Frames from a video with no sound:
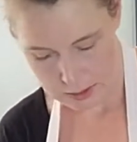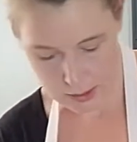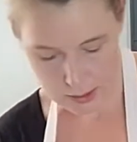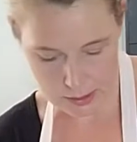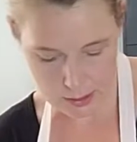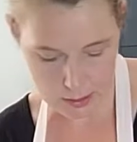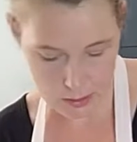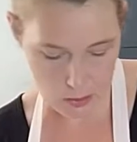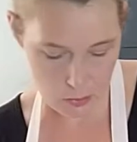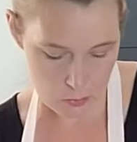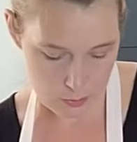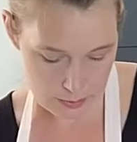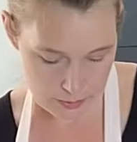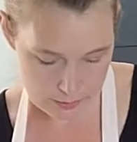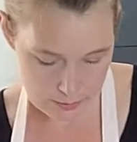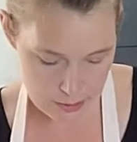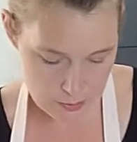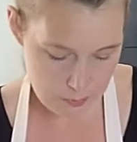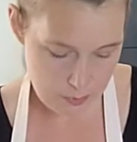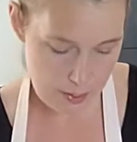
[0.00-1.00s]
Just a note, like
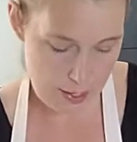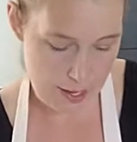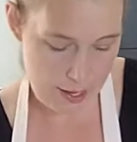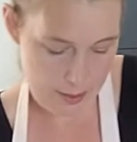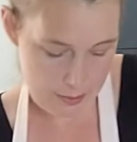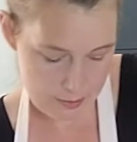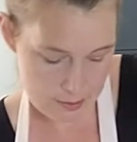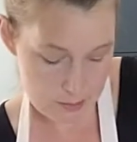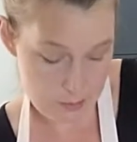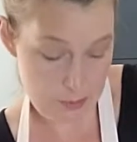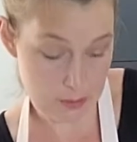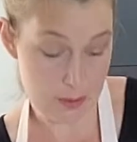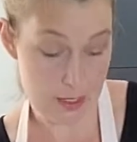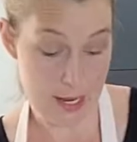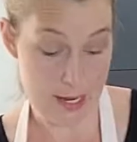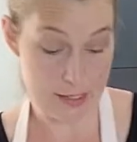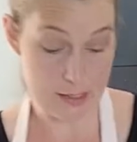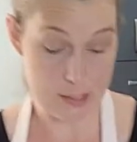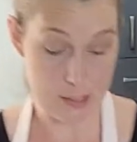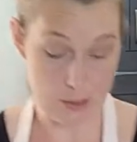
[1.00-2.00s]
this will
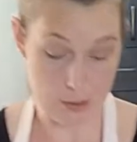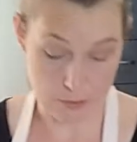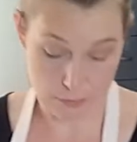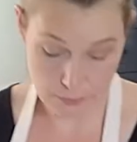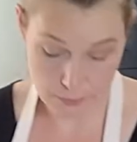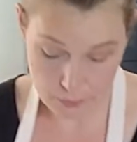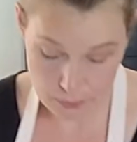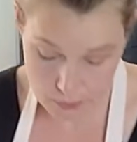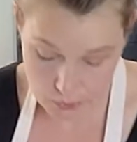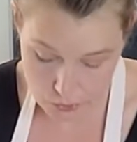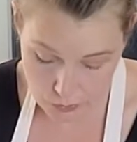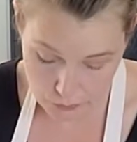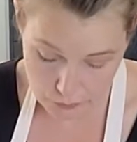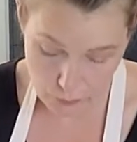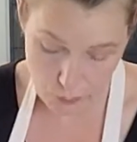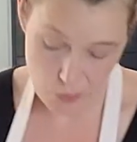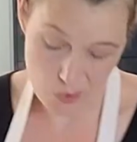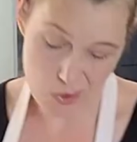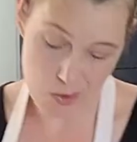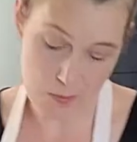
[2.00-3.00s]
last in your fridge
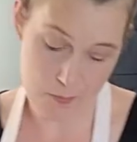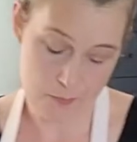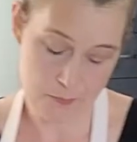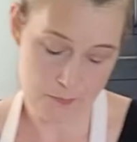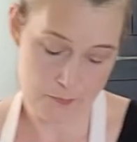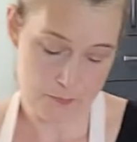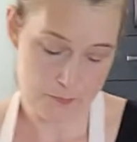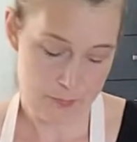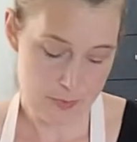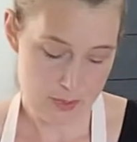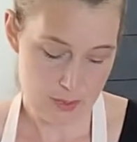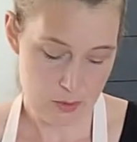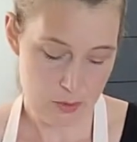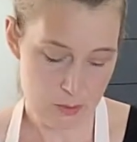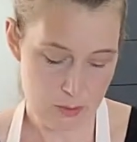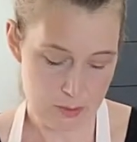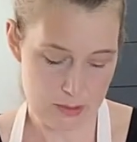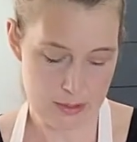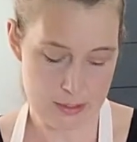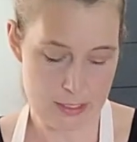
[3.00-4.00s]
for
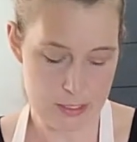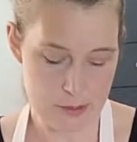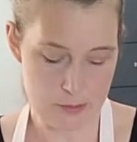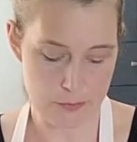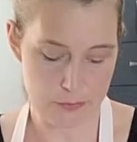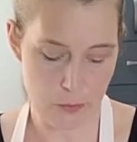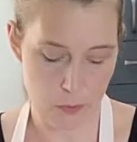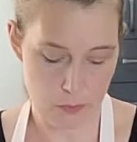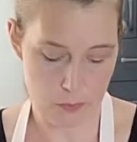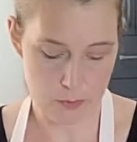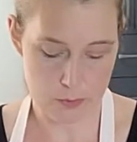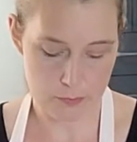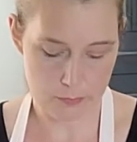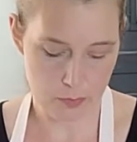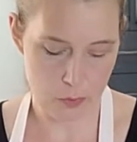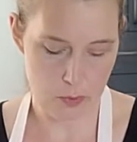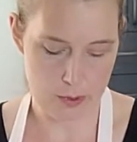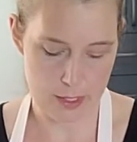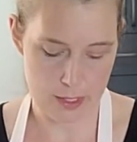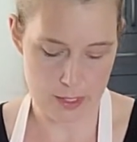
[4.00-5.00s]
at least
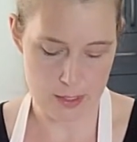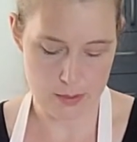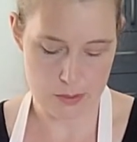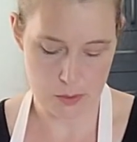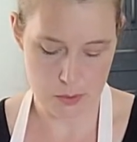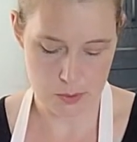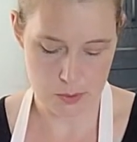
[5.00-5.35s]
four days or